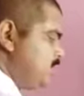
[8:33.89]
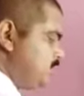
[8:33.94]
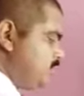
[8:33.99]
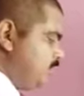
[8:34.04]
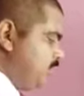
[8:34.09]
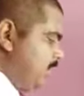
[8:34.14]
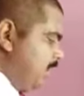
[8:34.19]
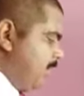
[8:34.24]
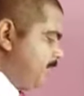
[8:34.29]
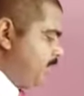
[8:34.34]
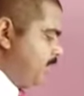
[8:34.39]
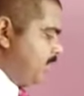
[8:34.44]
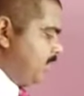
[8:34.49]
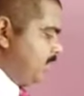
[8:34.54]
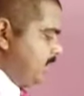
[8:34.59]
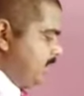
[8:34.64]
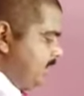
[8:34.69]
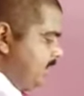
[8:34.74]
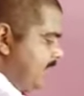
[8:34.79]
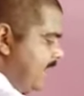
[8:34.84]

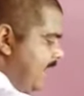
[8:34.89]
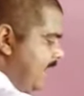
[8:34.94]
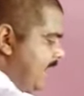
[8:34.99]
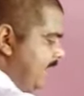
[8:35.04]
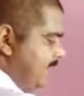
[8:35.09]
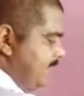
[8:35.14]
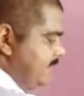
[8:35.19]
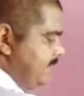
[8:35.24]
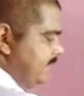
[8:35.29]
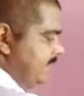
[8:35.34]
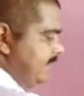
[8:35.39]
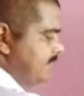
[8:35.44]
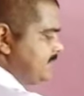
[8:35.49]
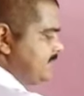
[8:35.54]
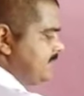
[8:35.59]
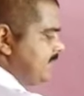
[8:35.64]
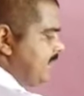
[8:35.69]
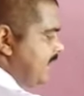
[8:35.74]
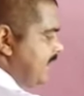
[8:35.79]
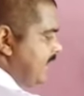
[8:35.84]
2/9
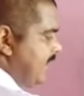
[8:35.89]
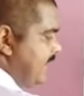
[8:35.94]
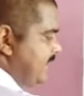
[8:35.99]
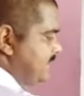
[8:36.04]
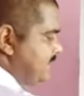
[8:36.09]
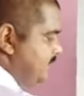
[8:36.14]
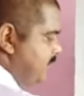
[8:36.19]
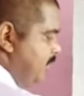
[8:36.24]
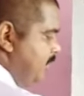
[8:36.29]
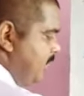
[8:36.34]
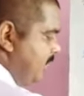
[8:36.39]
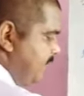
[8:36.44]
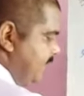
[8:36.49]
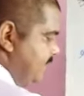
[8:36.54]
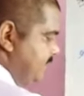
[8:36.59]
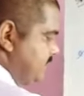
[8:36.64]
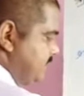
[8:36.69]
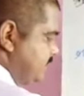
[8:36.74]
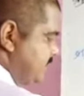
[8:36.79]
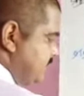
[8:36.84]
is the
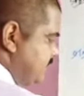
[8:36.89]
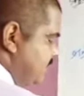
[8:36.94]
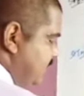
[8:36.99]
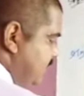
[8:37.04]
smallest,